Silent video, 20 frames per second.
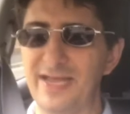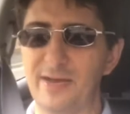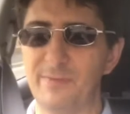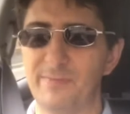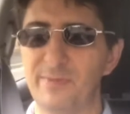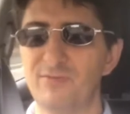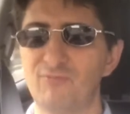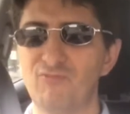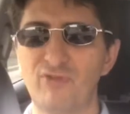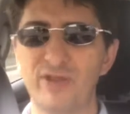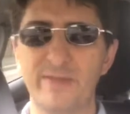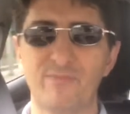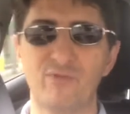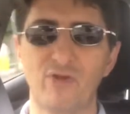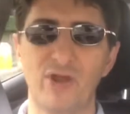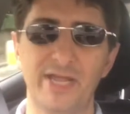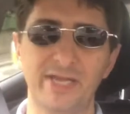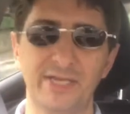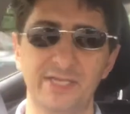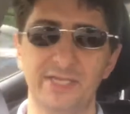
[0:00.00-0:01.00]
now being
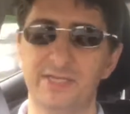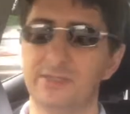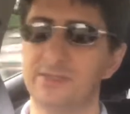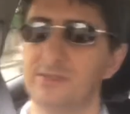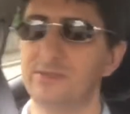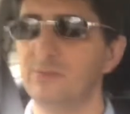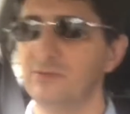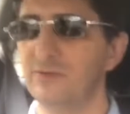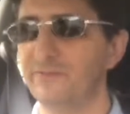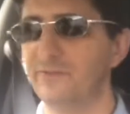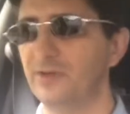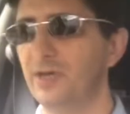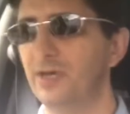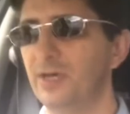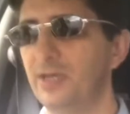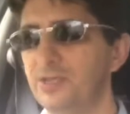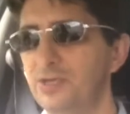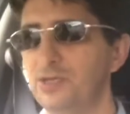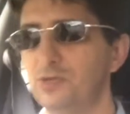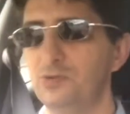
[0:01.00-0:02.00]
rebranded with
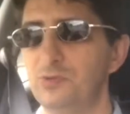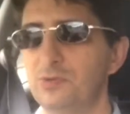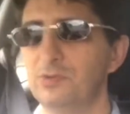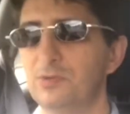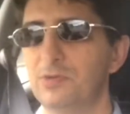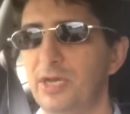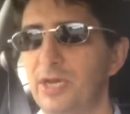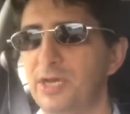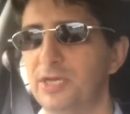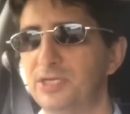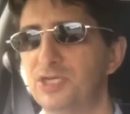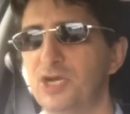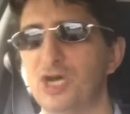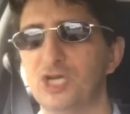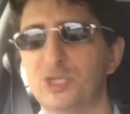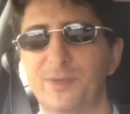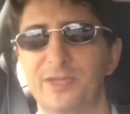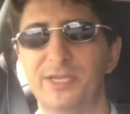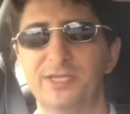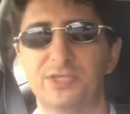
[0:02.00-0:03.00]
a new uh,
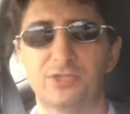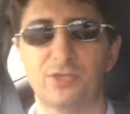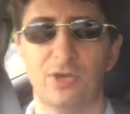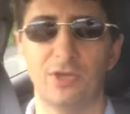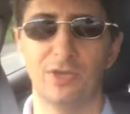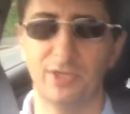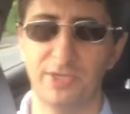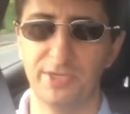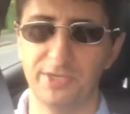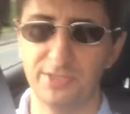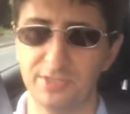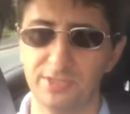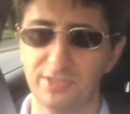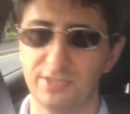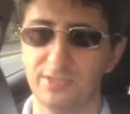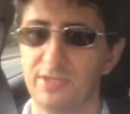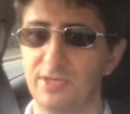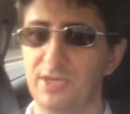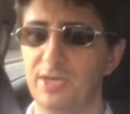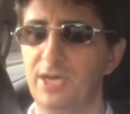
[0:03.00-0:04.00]
ChargePlace Scotland
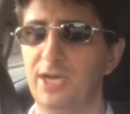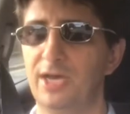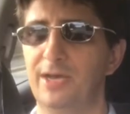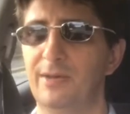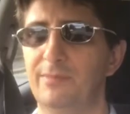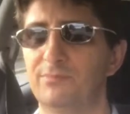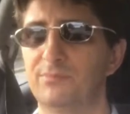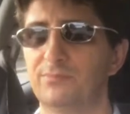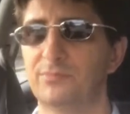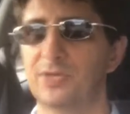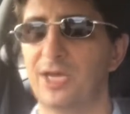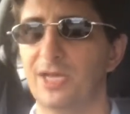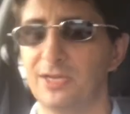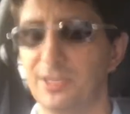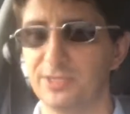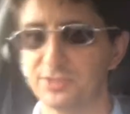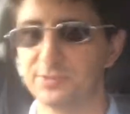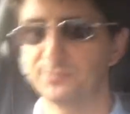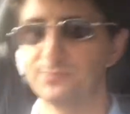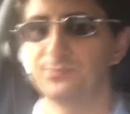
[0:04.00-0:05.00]
um,
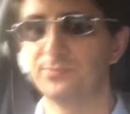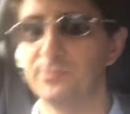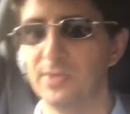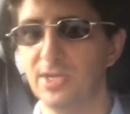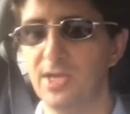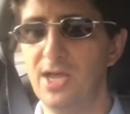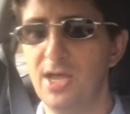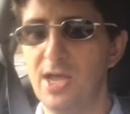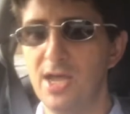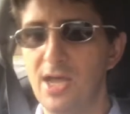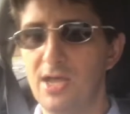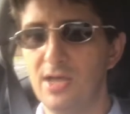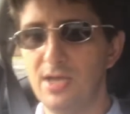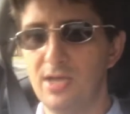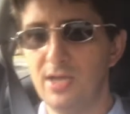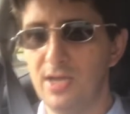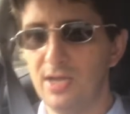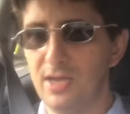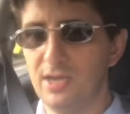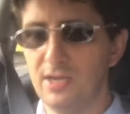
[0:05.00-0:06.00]
colours.
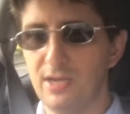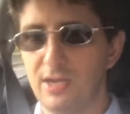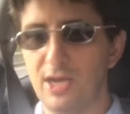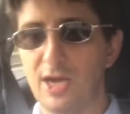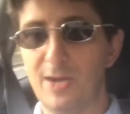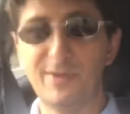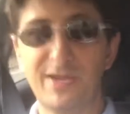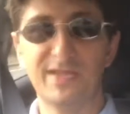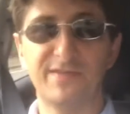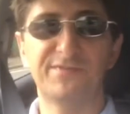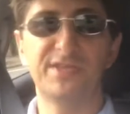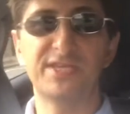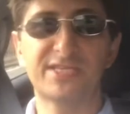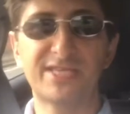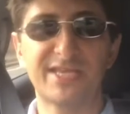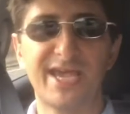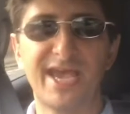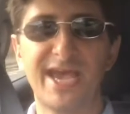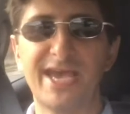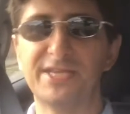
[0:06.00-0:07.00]
I believe
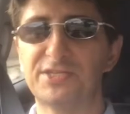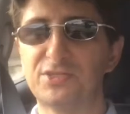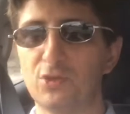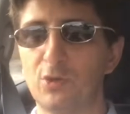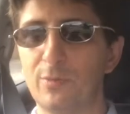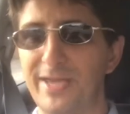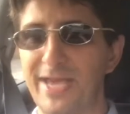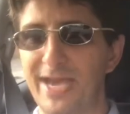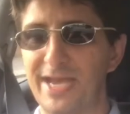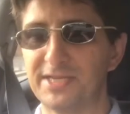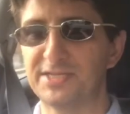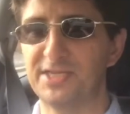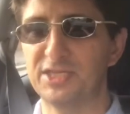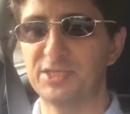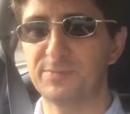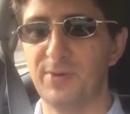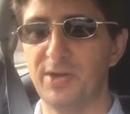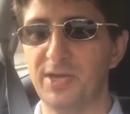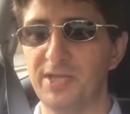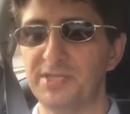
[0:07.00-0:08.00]
these can still be
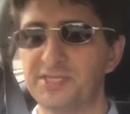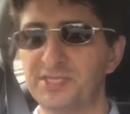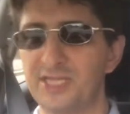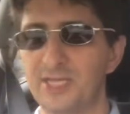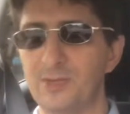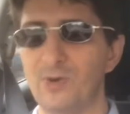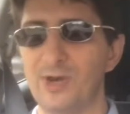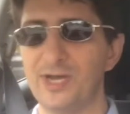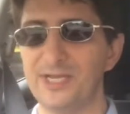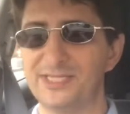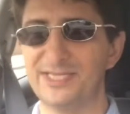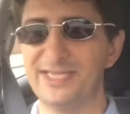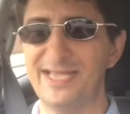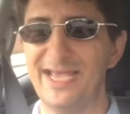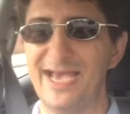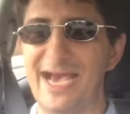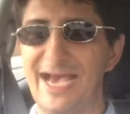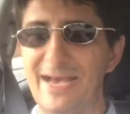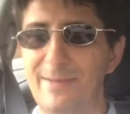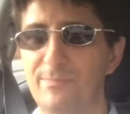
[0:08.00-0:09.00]
accessed by the C Y
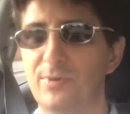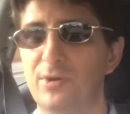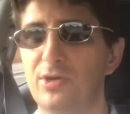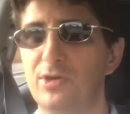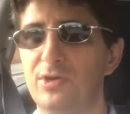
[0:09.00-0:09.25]
C app